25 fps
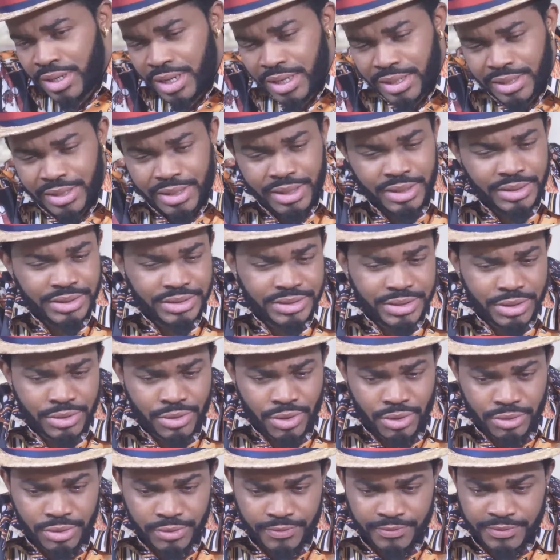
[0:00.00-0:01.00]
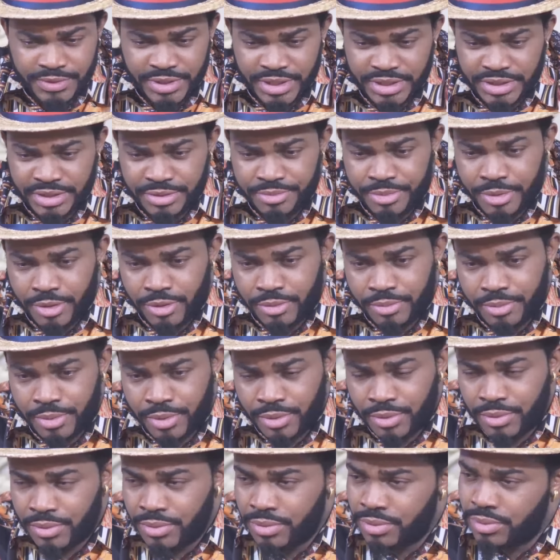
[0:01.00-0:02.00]
That girl is the daughter of Jezebel,
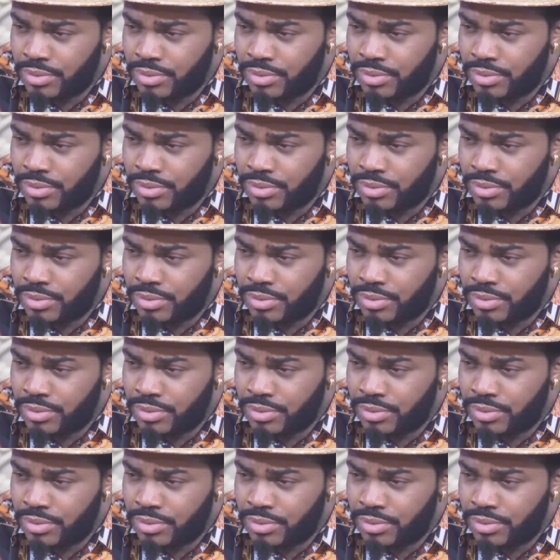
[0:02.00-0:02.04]
bro.